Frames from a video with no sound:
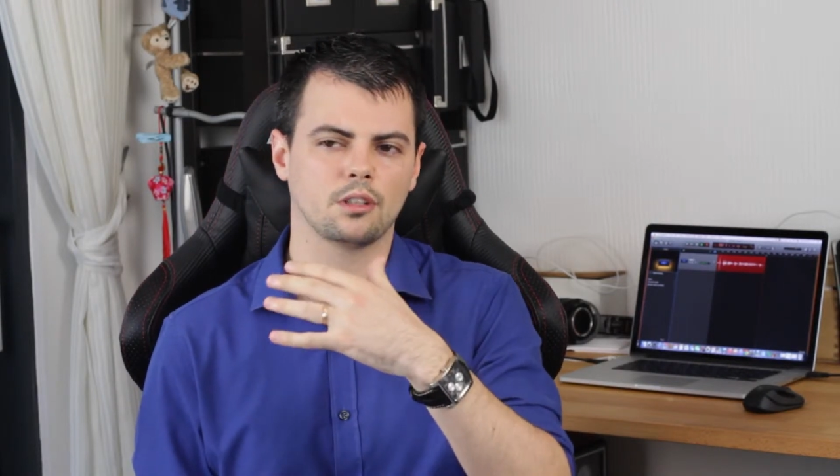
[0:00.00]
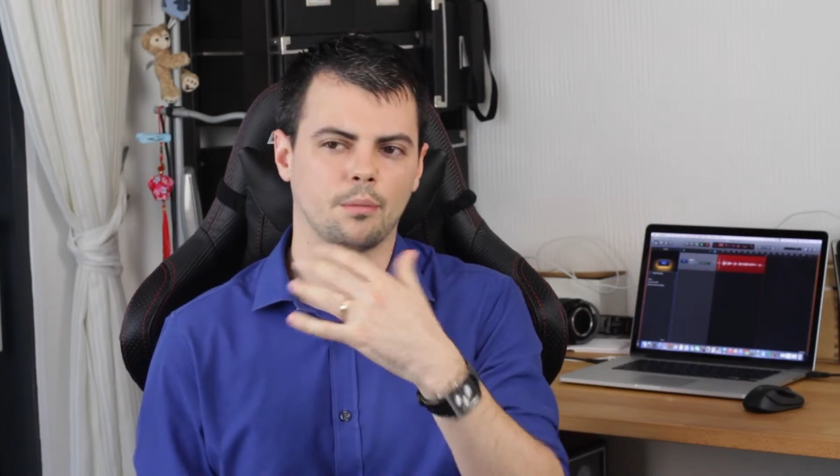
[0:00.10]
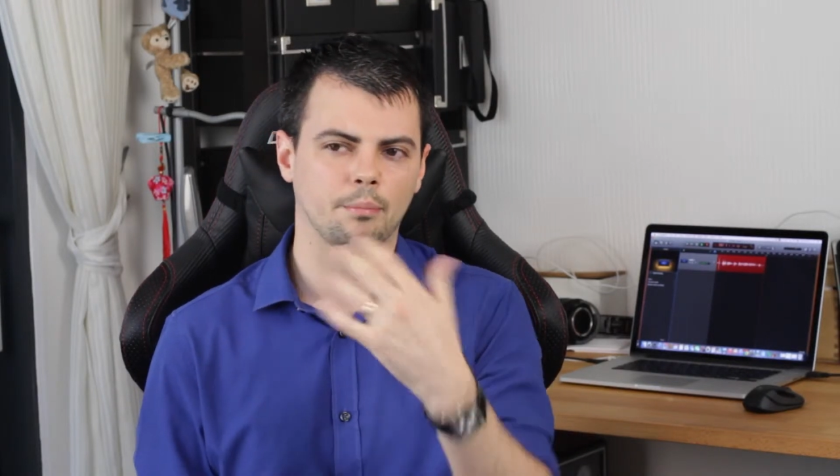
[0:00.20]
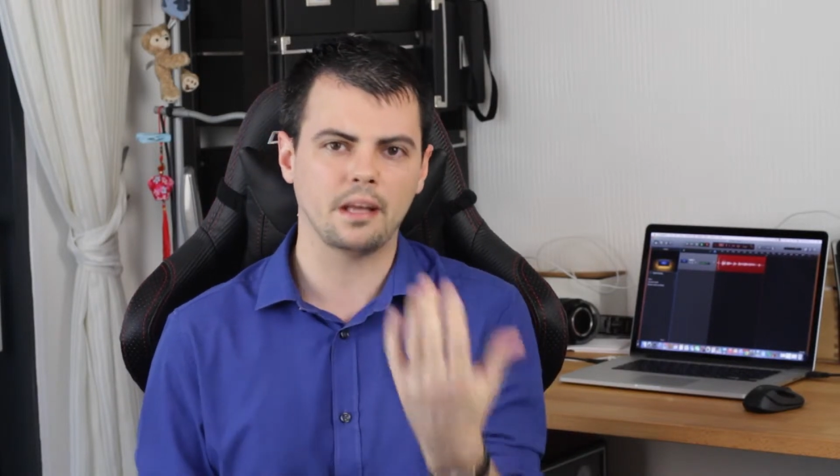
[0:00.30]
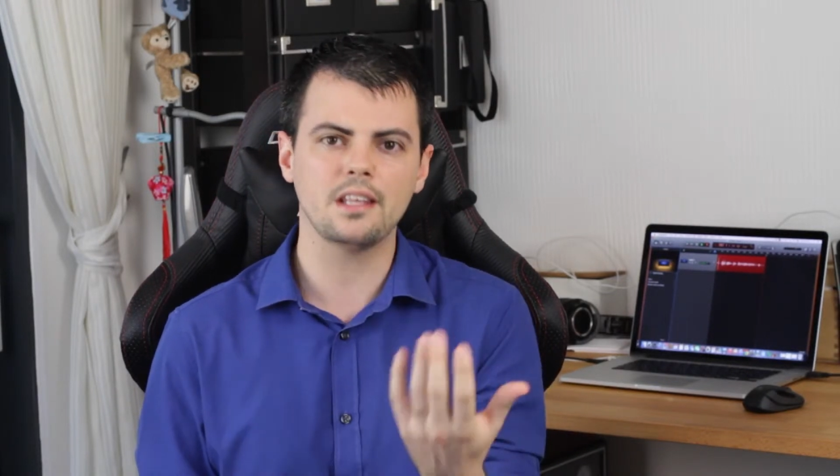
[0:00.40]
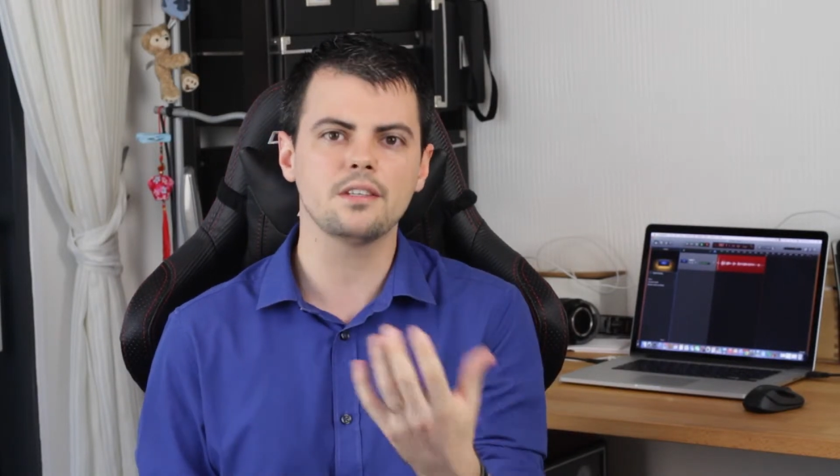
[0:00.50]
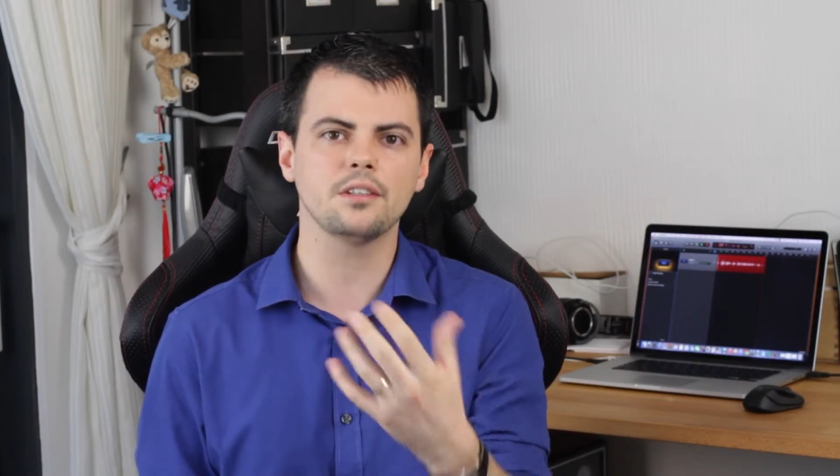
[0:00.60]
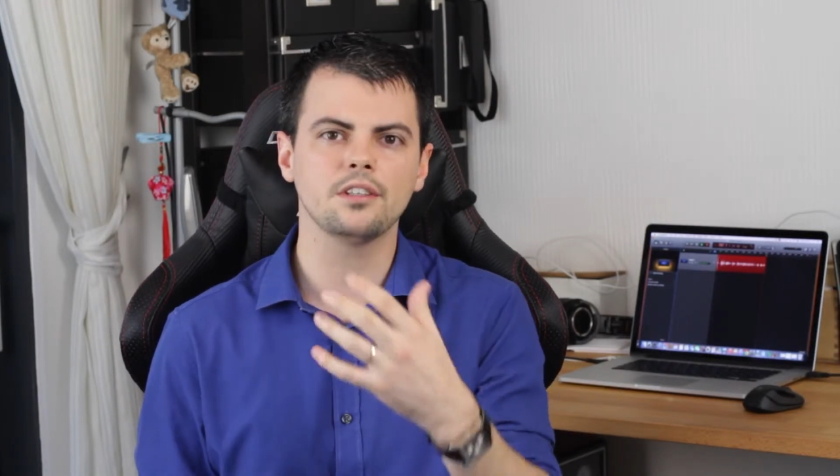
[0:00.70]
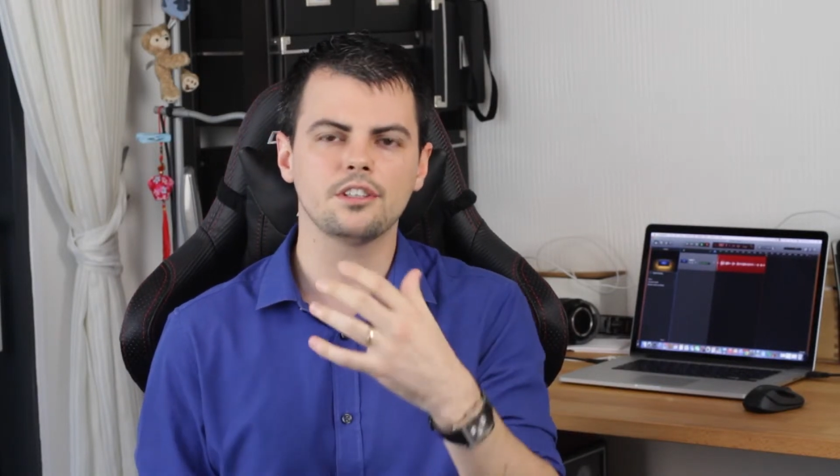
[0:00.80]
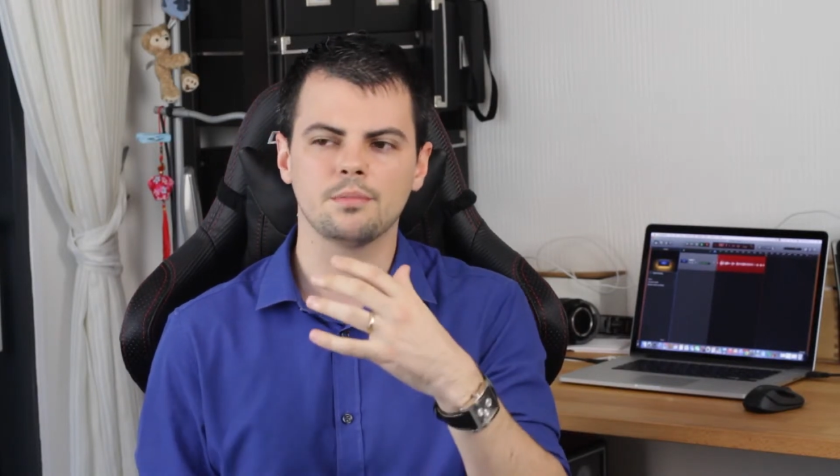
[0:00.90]

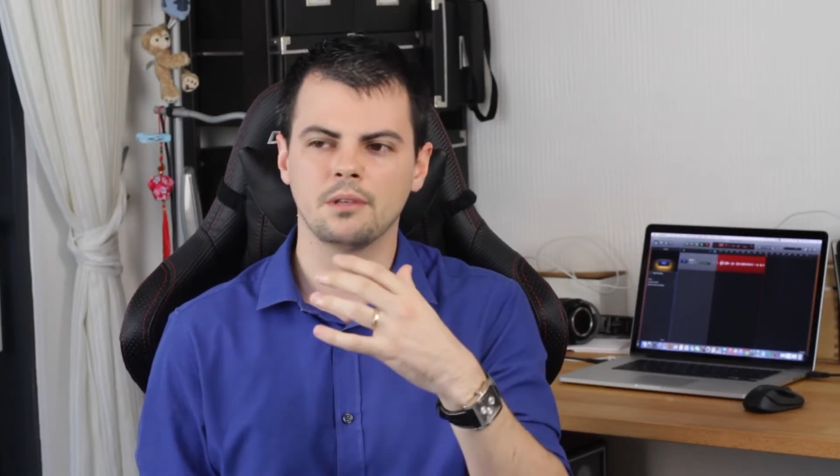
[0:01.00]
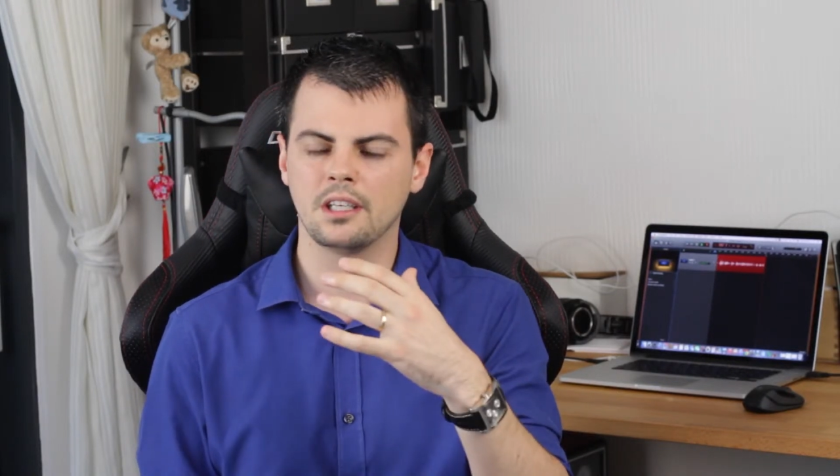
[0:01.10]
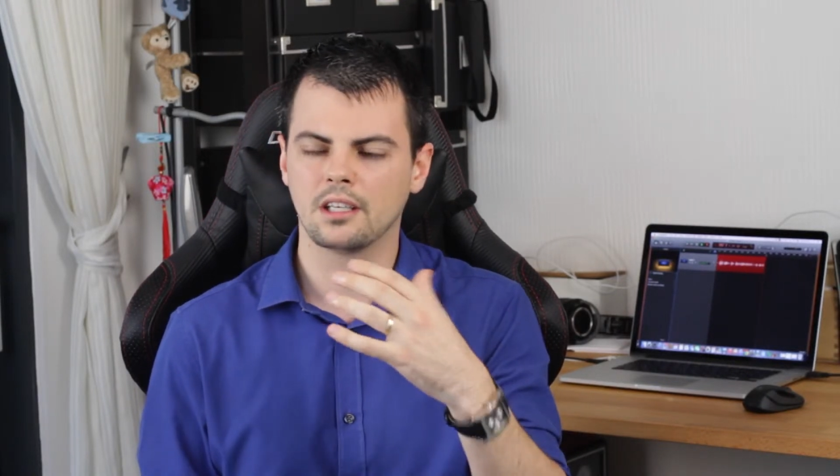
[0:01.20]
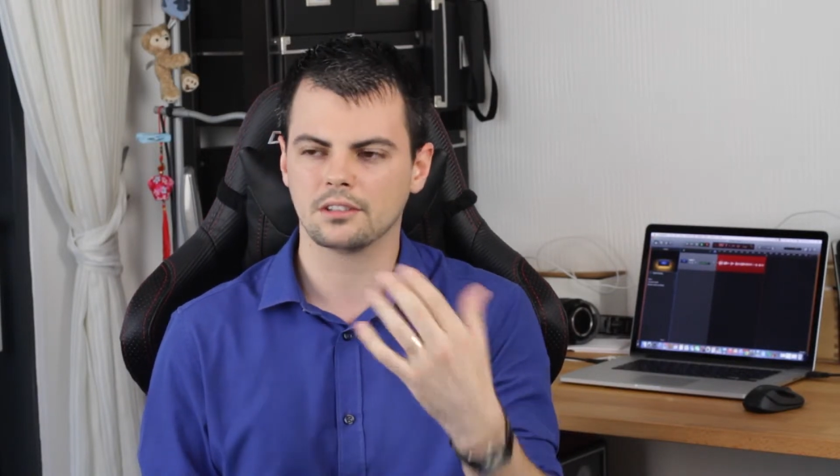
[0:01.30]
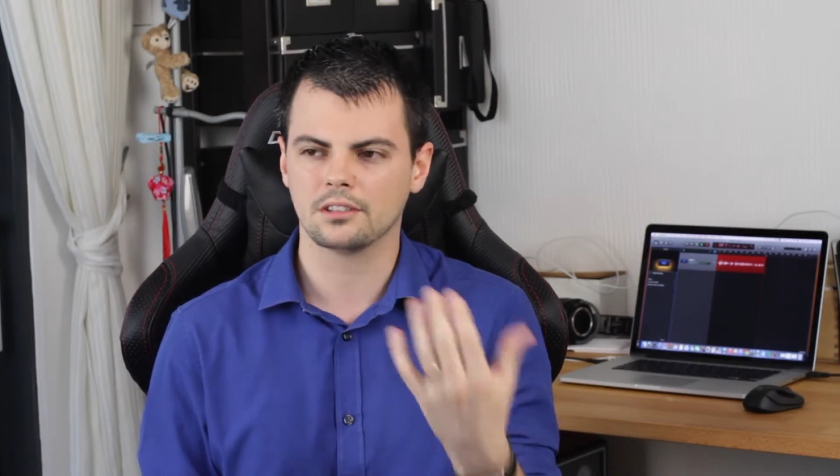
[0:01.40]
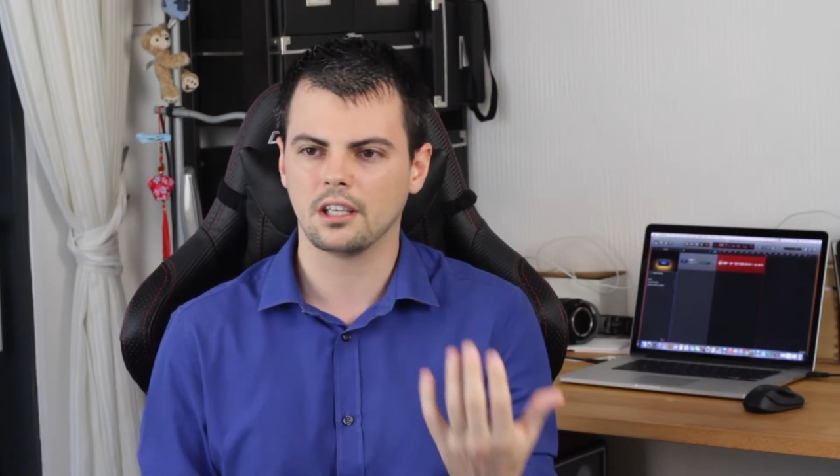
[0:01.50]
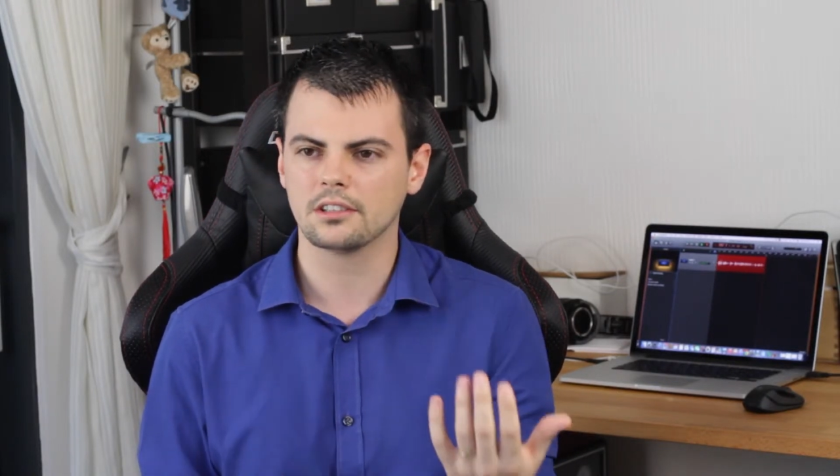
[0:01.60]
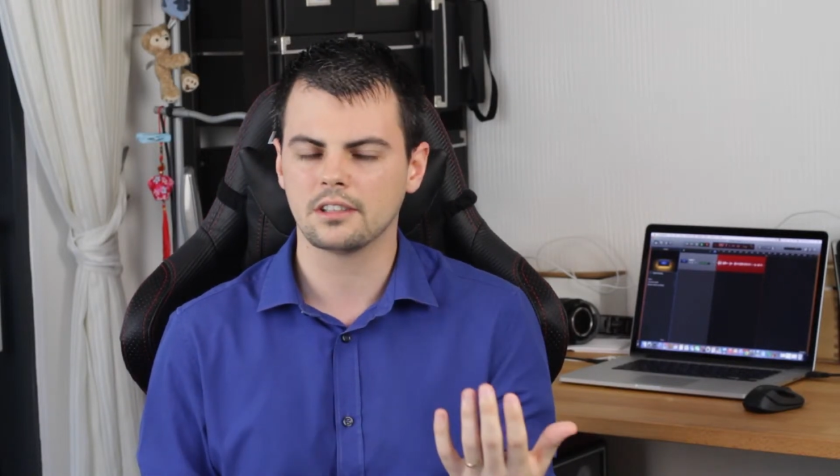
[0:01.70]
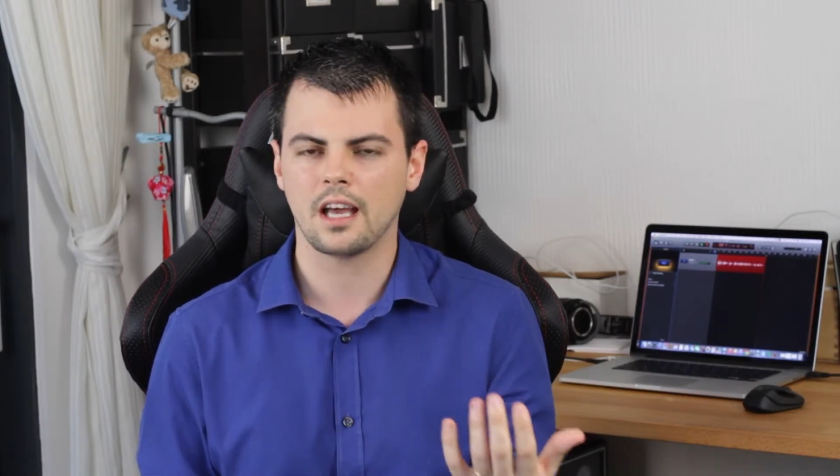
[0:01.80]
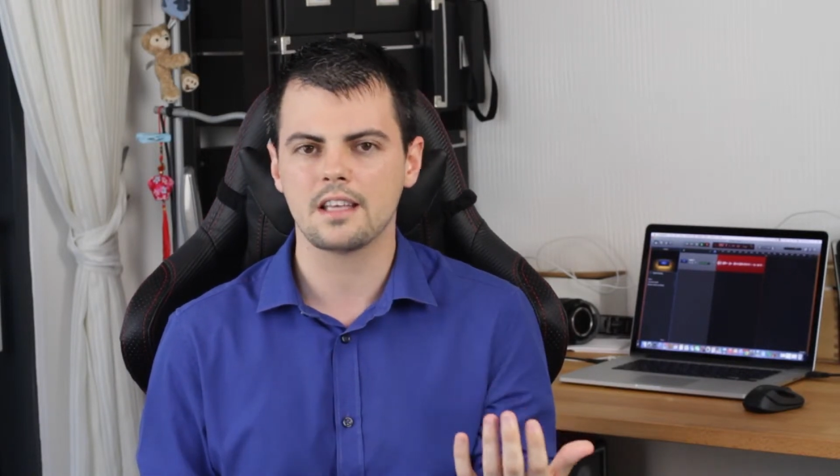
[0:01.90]
competitors, many consultants